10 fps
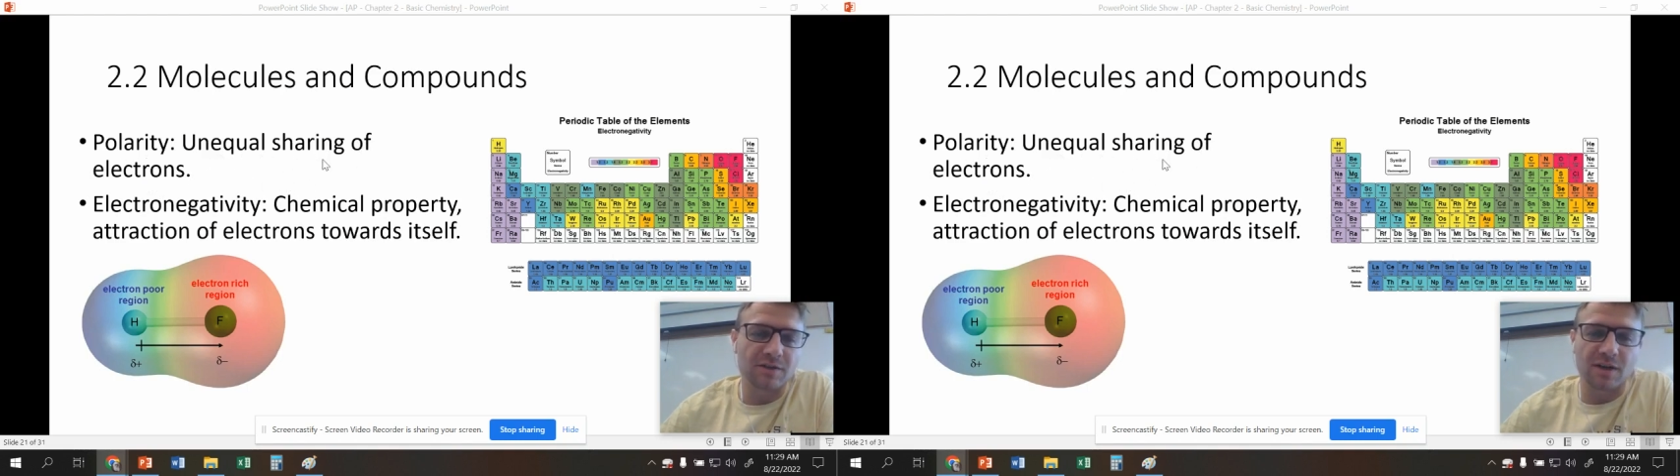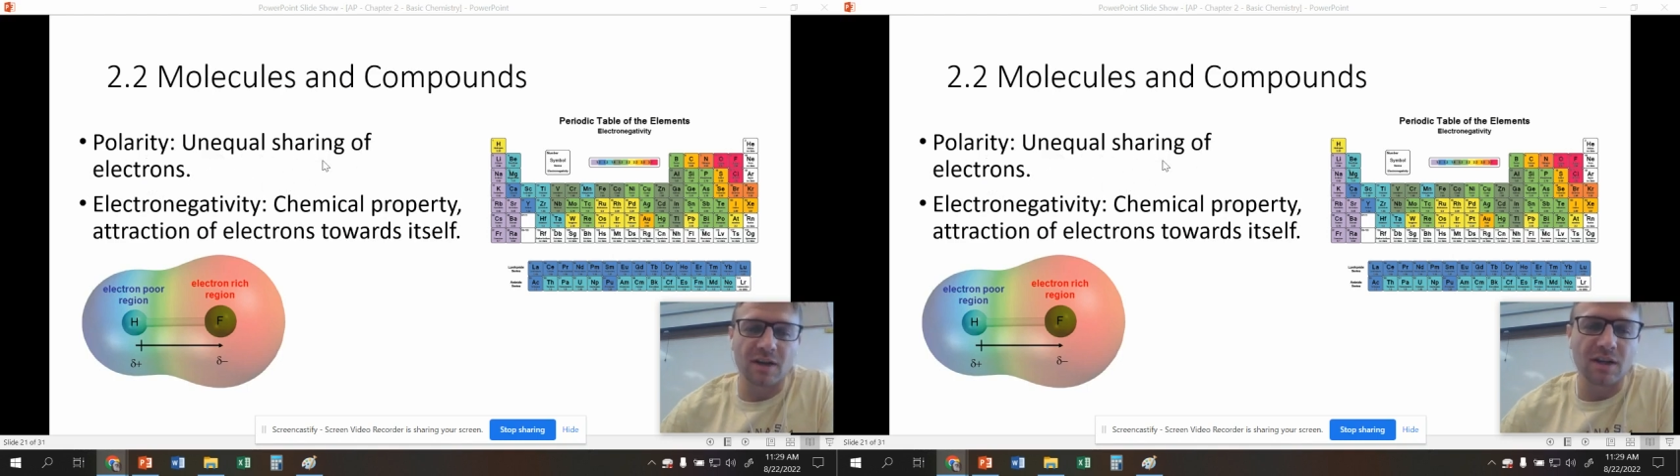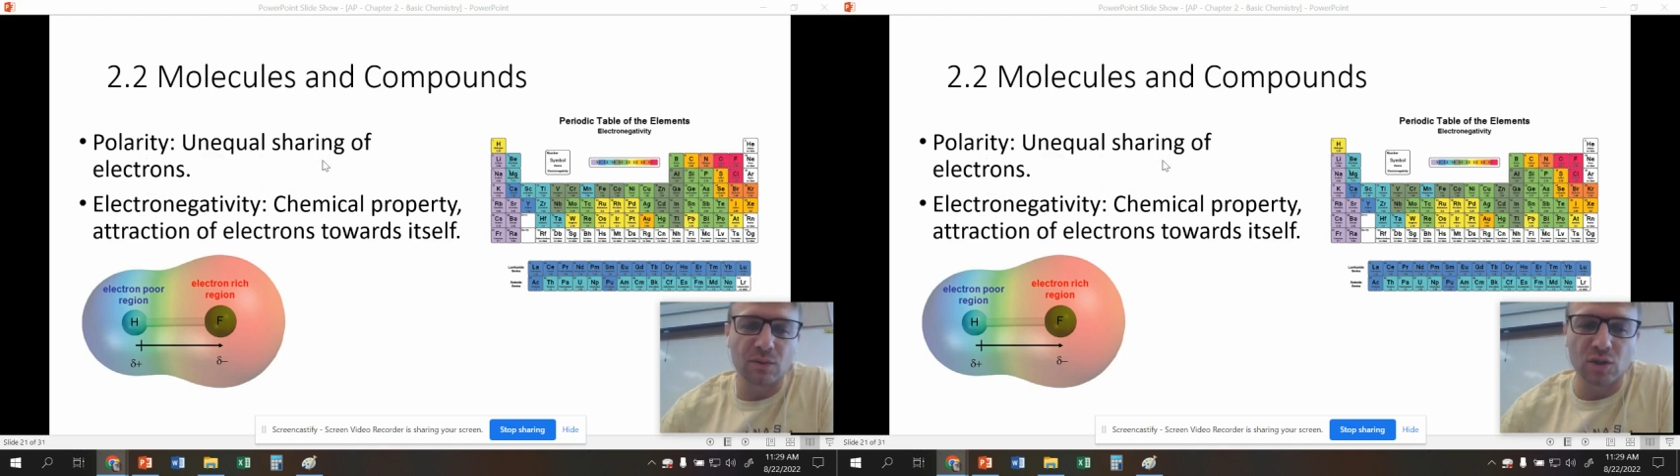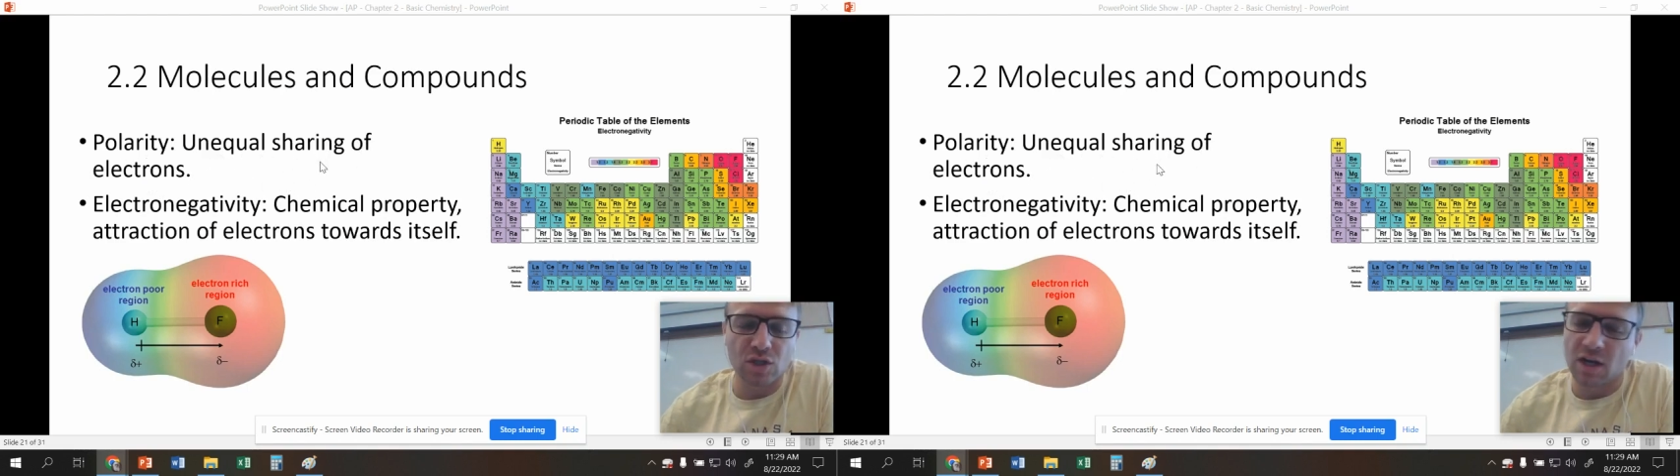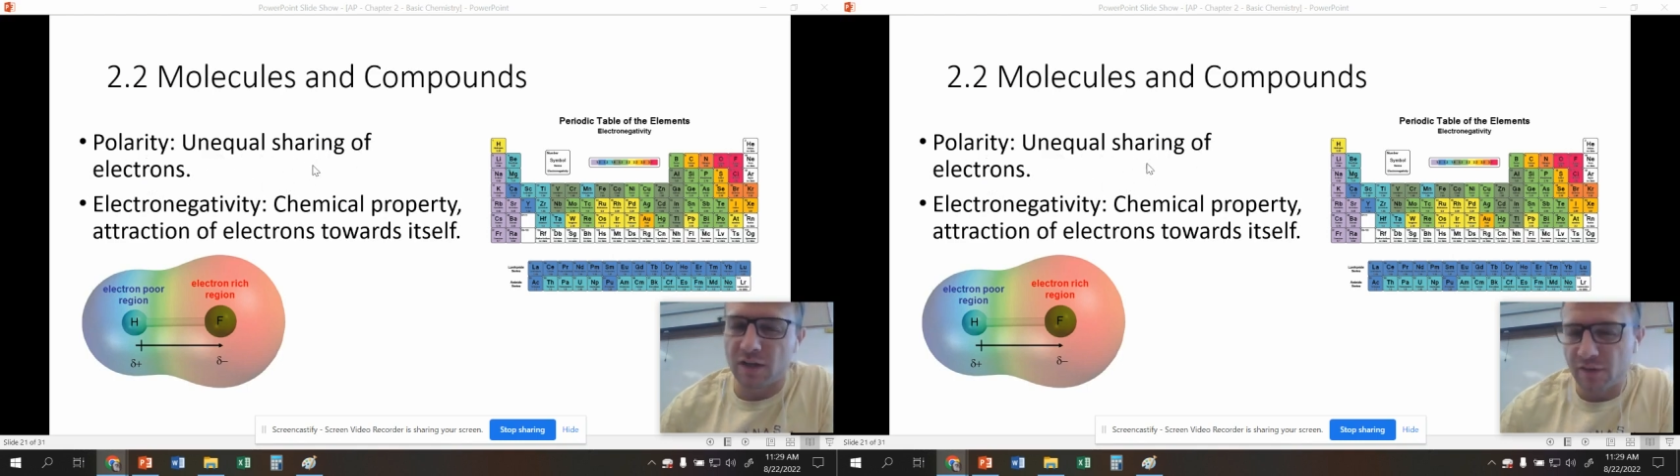There's an unequal
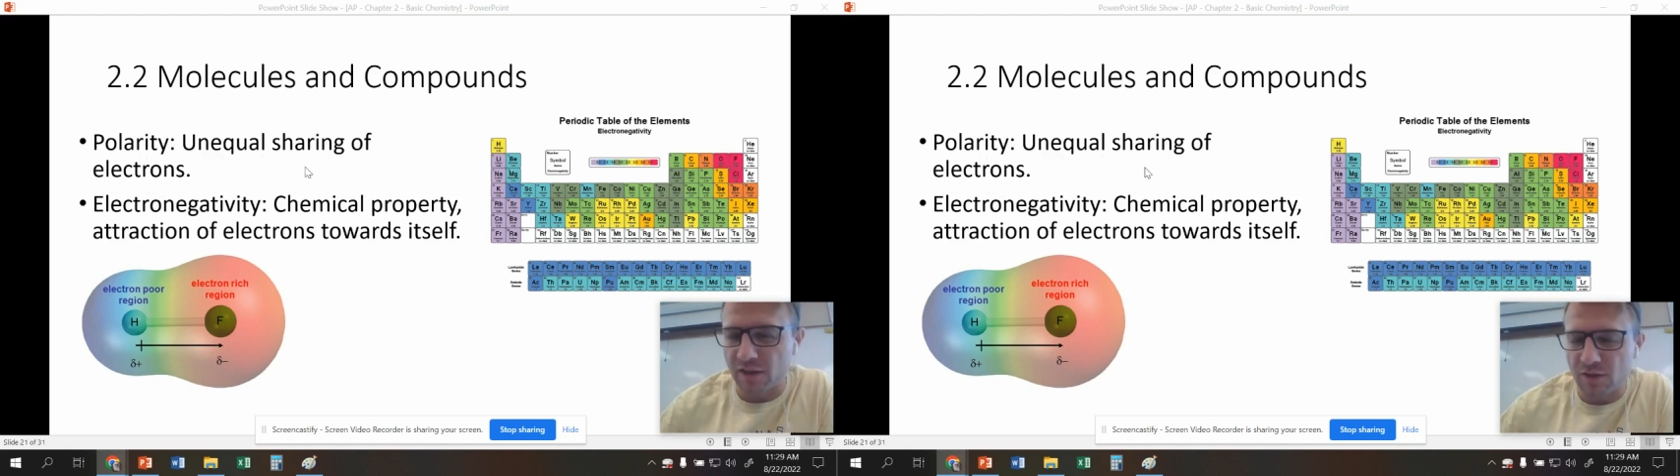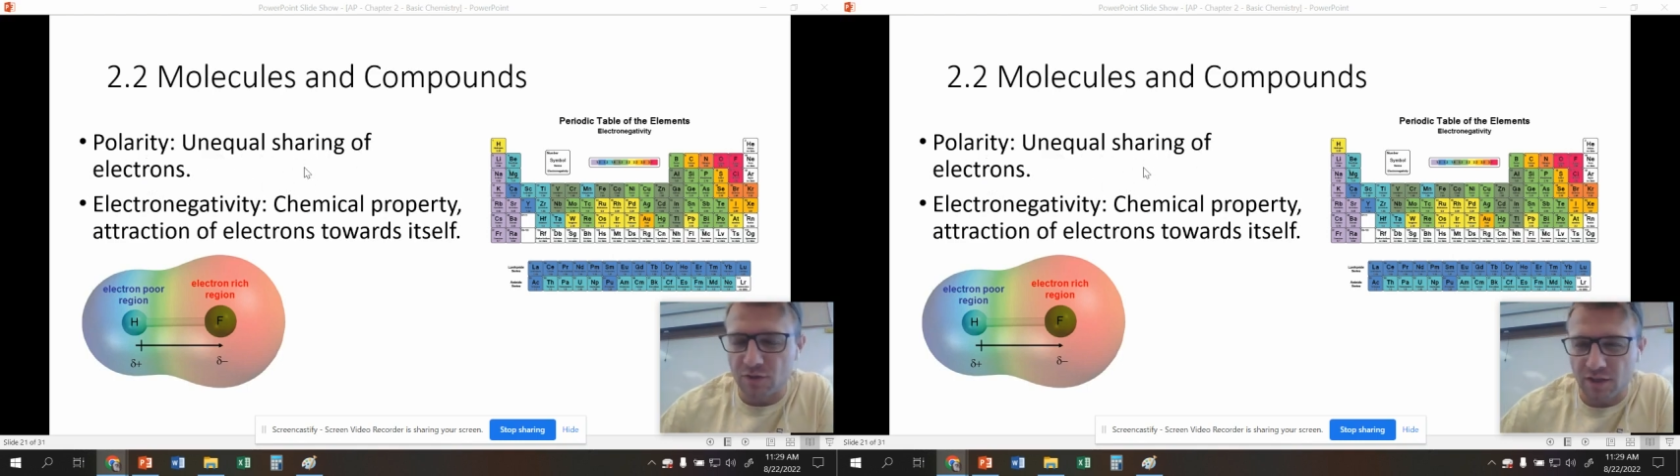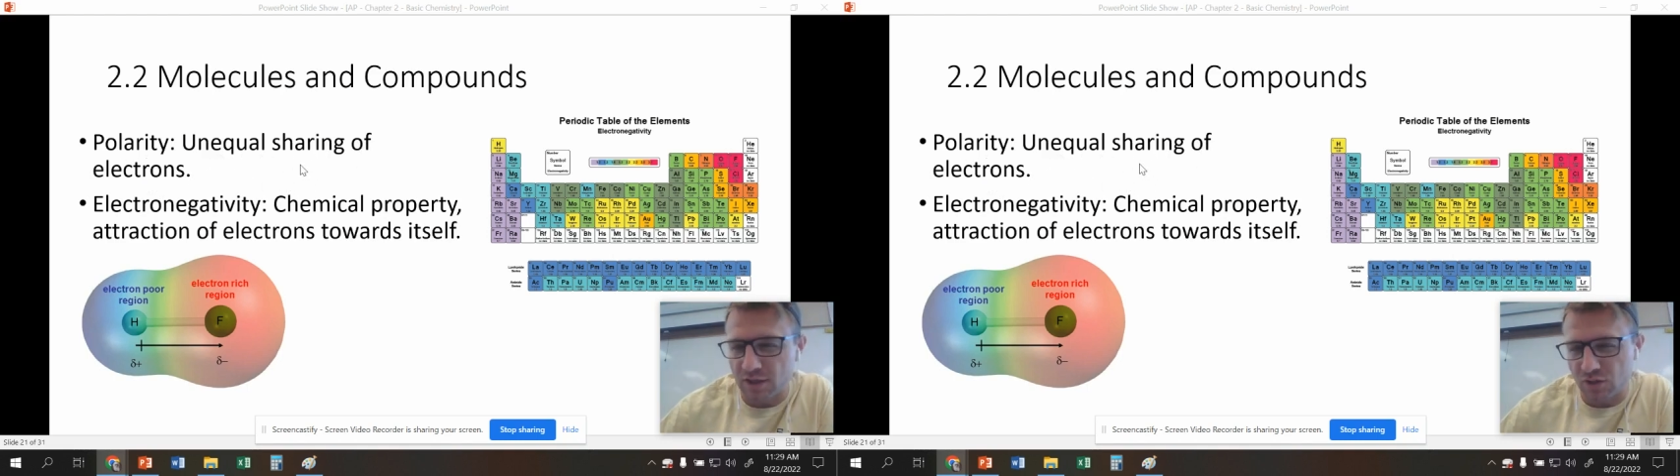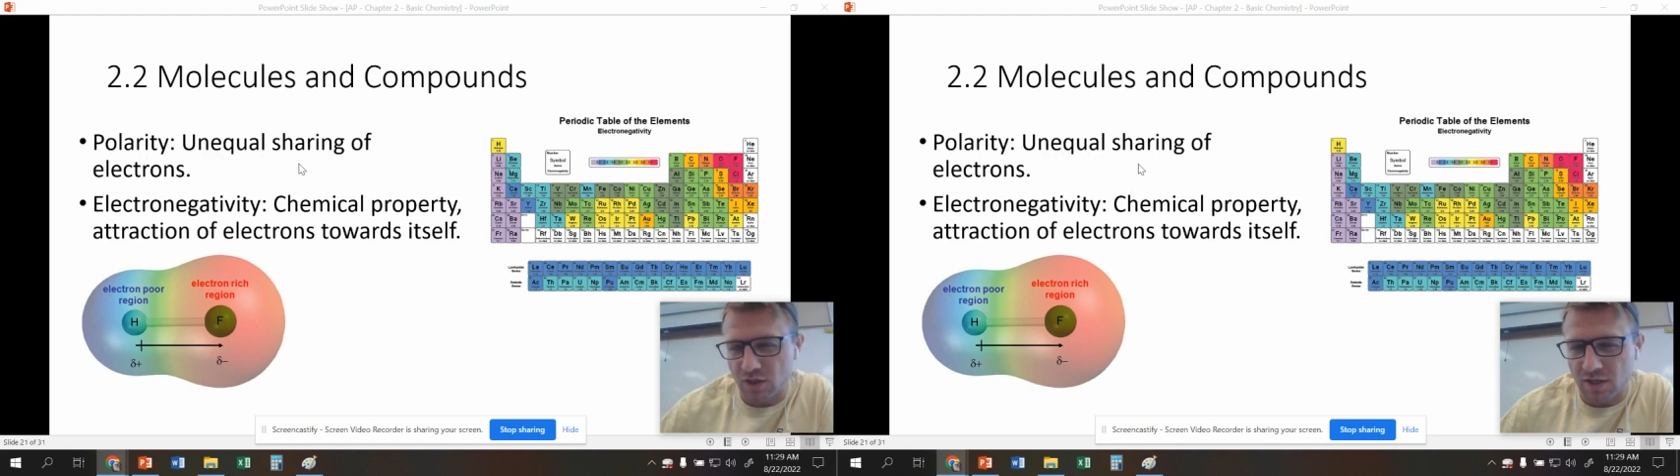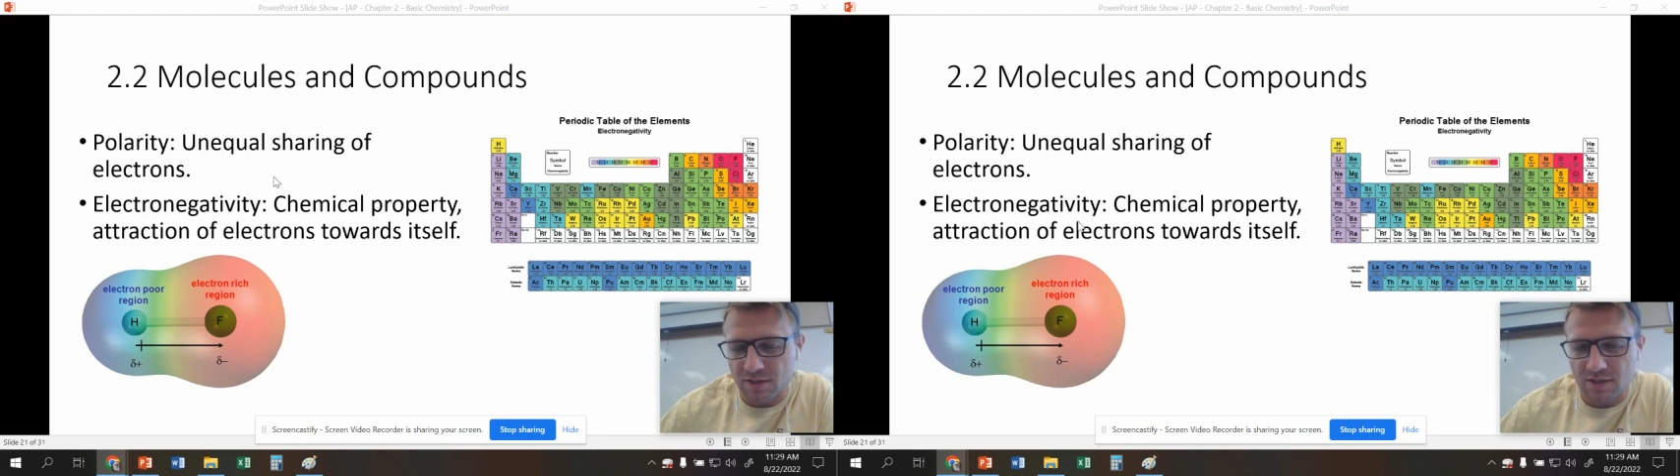sharing of those
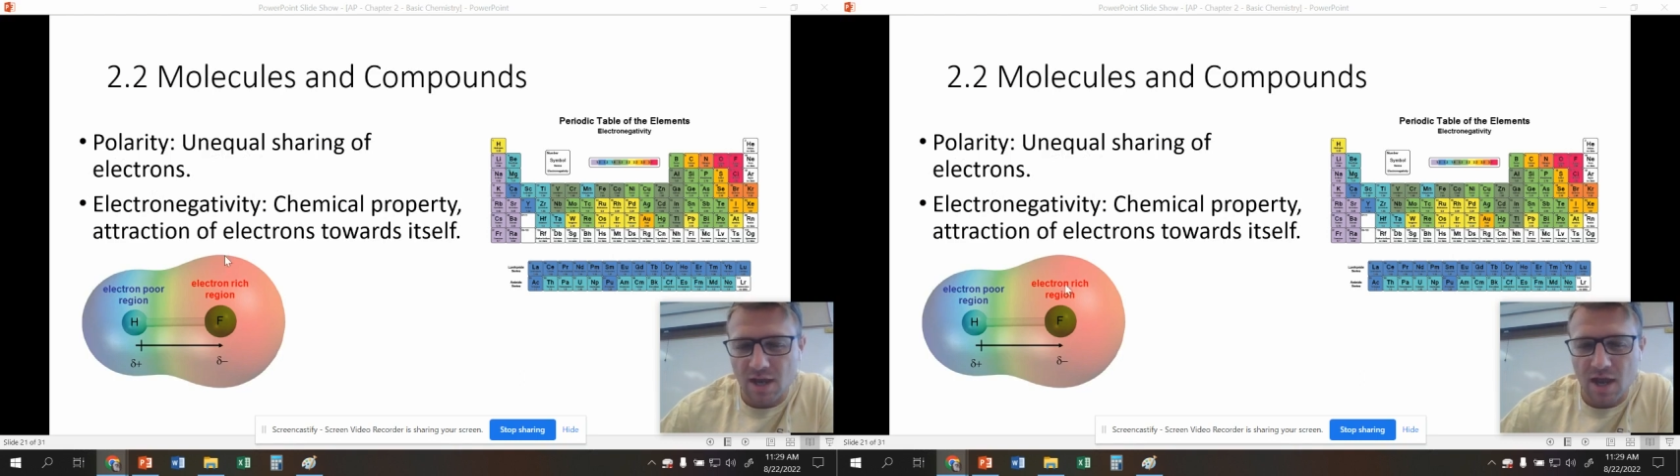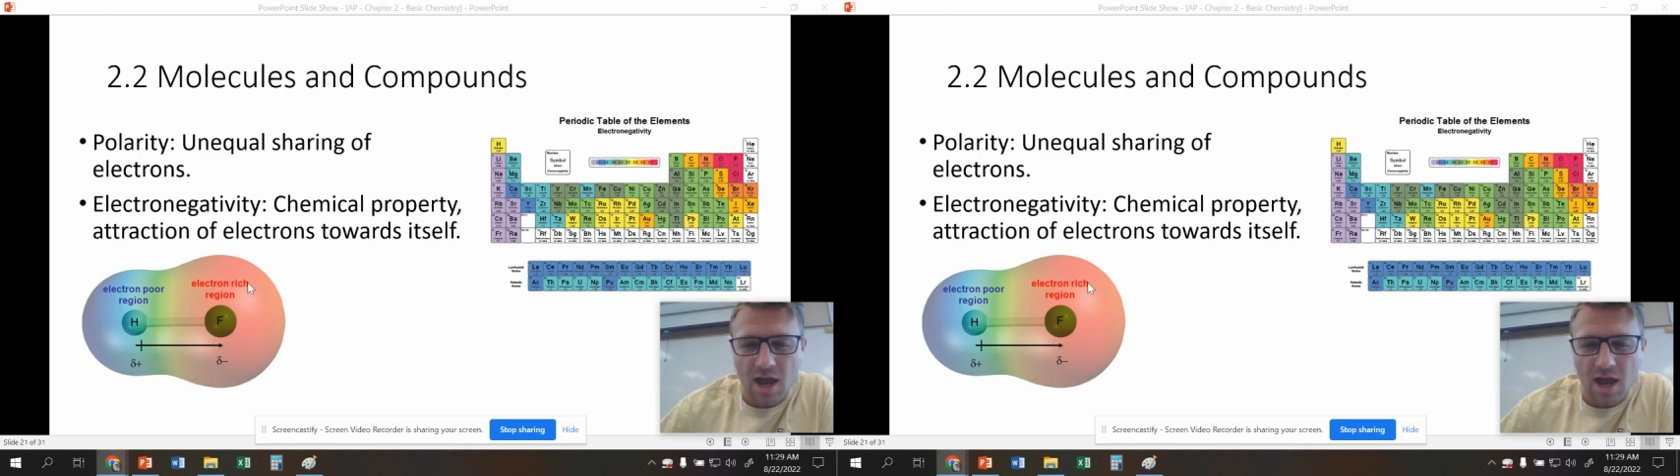electrons